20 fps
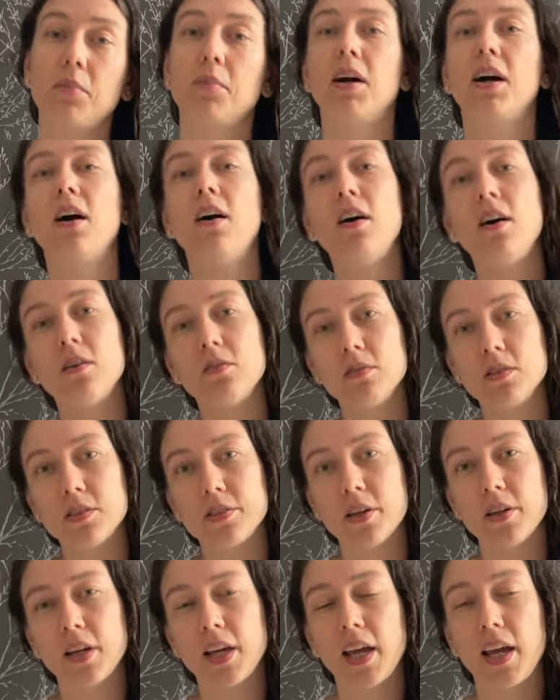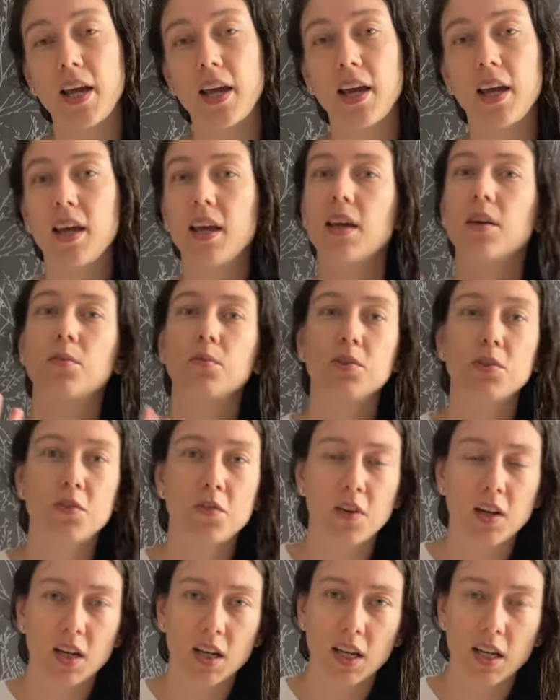my heart was okay. It was
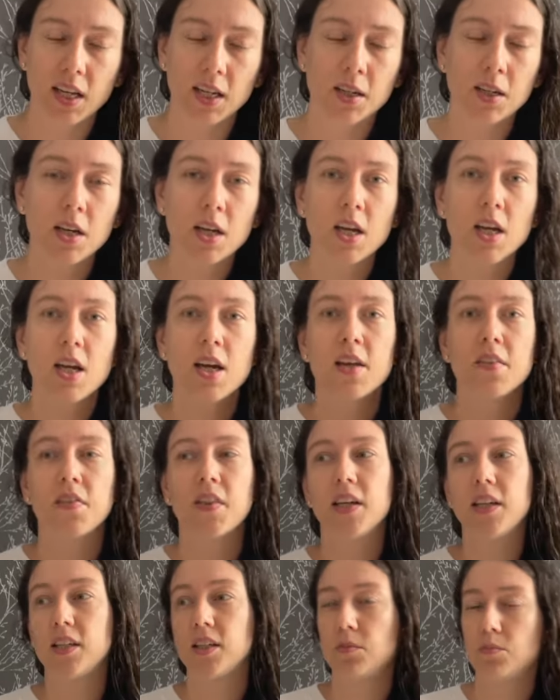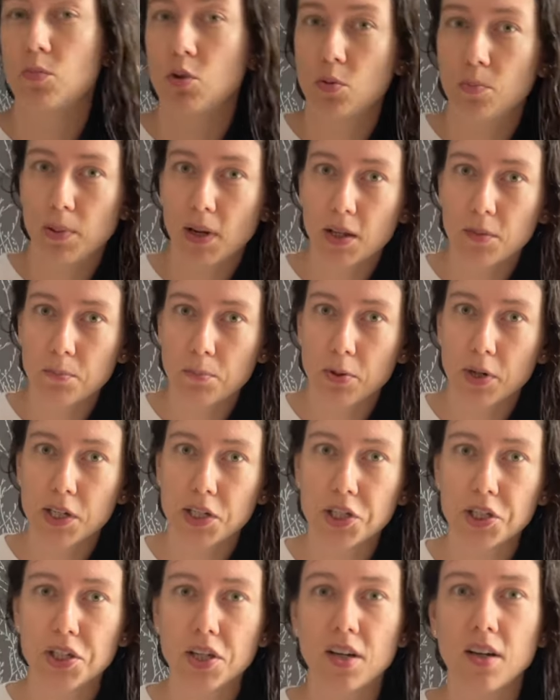fine. They did more blood
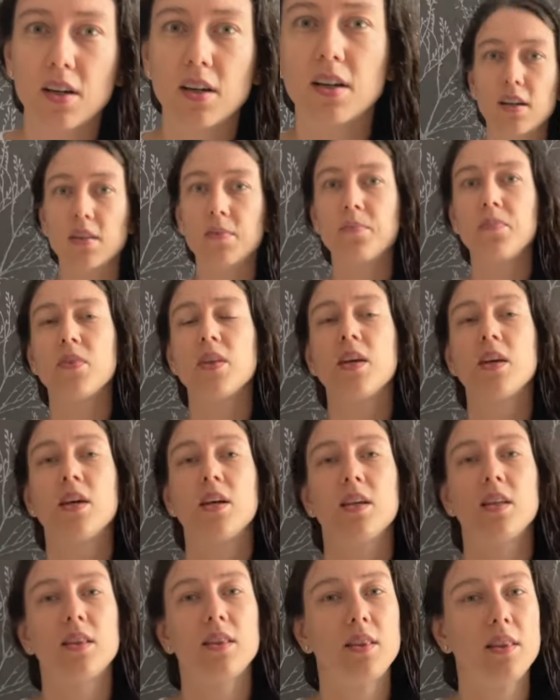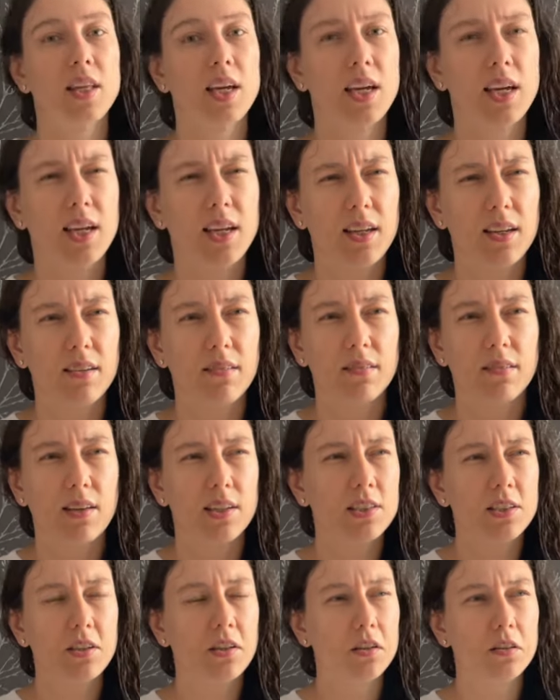pressure. they, I
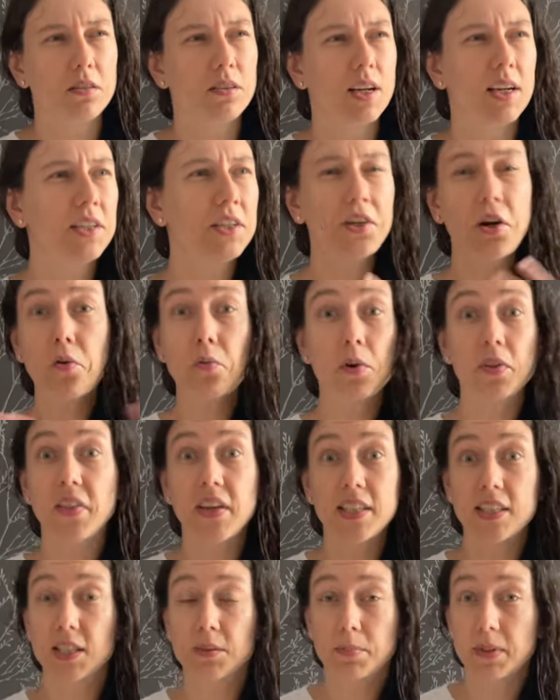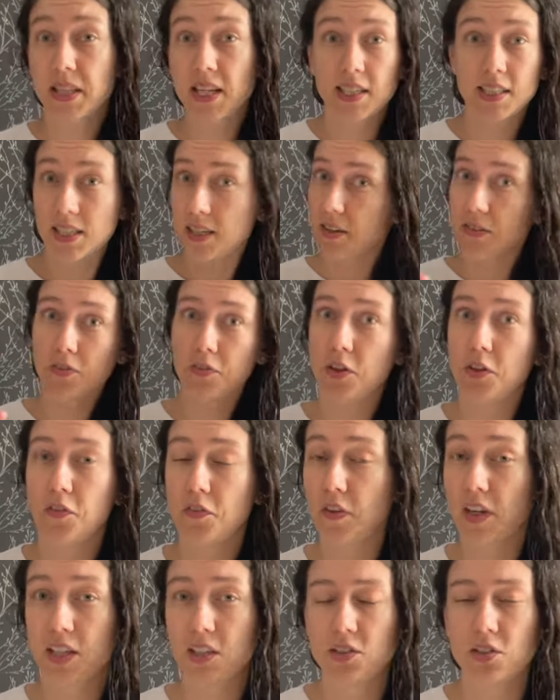don't know what they did, but they did a few
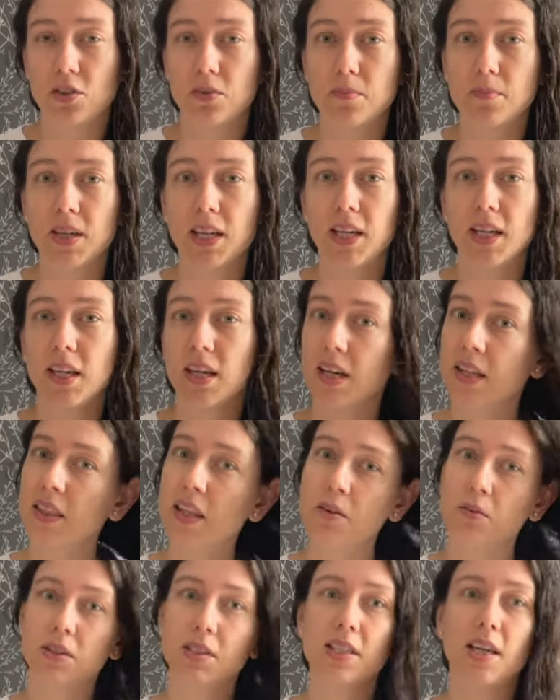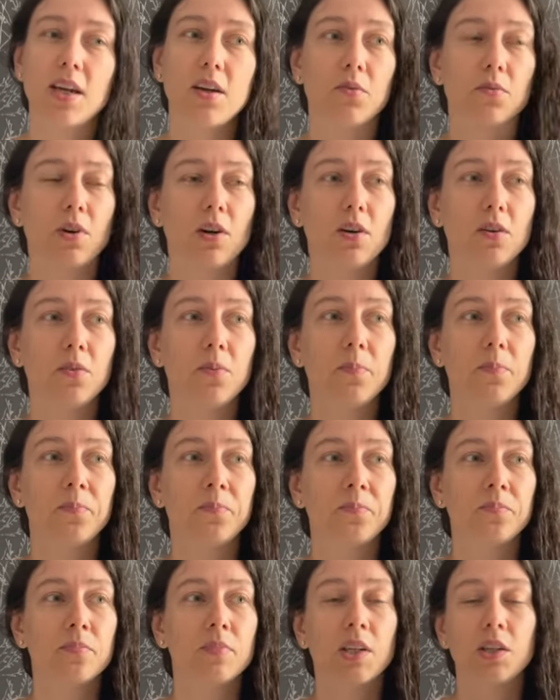things on me, and they were saying, well,
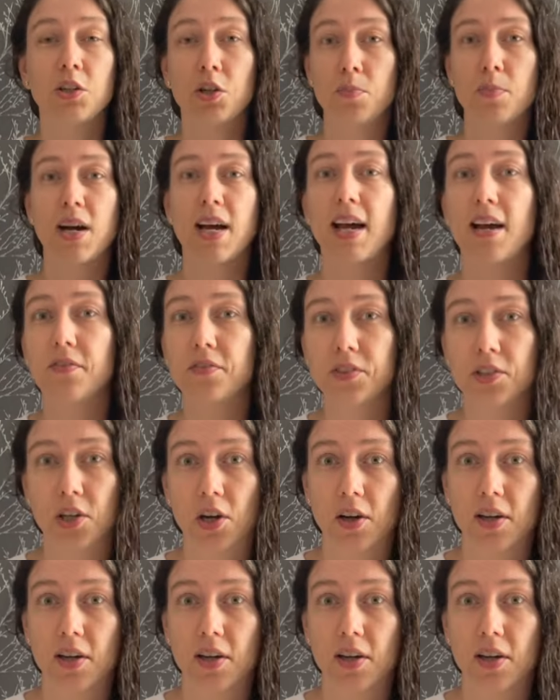you might have to go